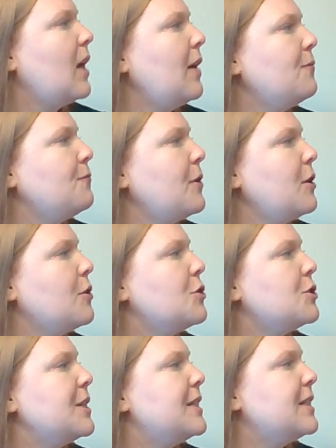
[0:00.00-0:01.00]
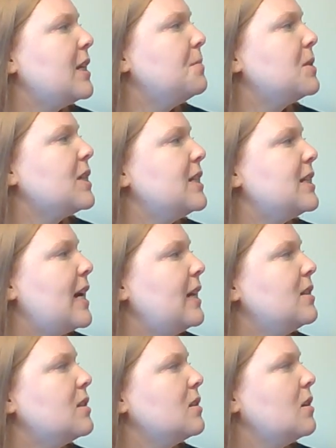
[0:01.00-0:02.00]
At first, she seemed
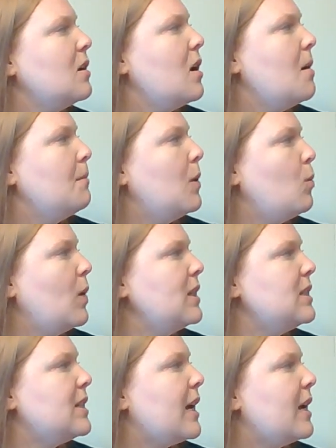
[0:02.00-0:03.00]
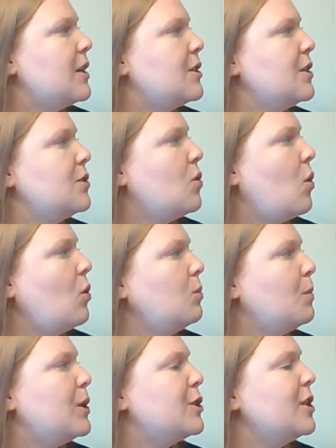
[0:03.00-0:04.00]
content, but one day she told
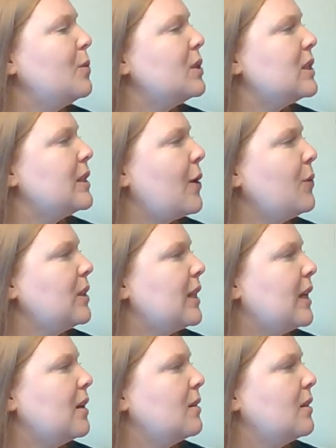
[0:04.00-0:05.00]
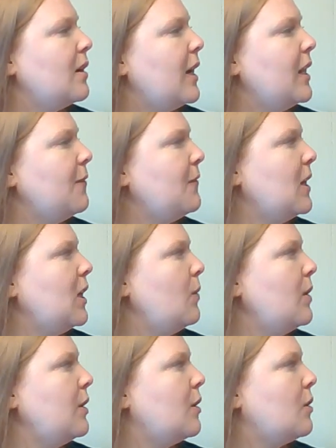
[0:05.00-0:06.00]
me she was lonely. And if
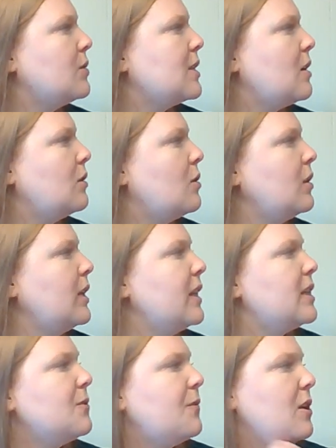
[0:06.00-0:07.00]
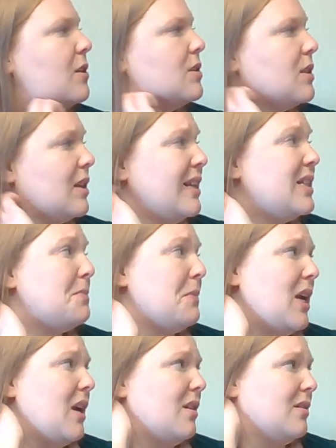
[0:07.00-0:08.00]
anyone knows how loneliness feels, it's
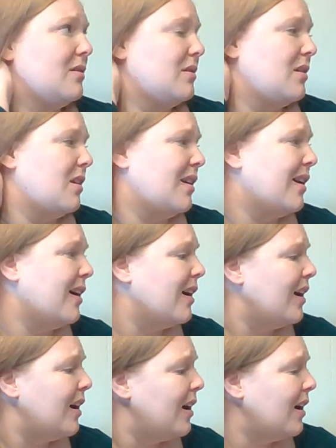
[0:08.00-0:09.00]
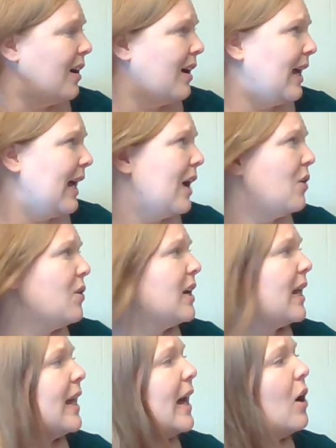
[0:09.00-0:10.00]
me. How can
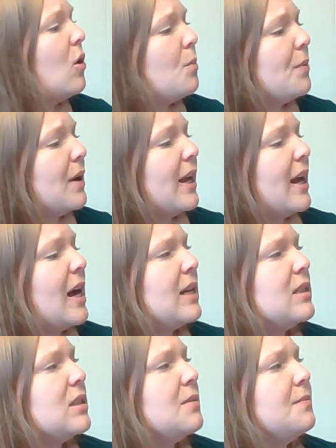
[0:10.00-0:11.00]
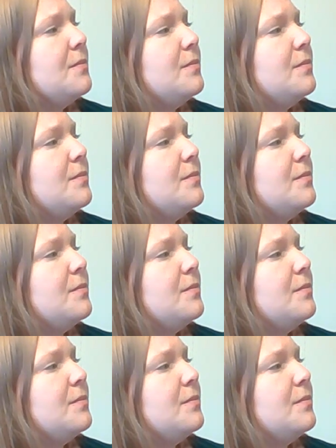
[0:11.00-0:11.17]
I help? I asked.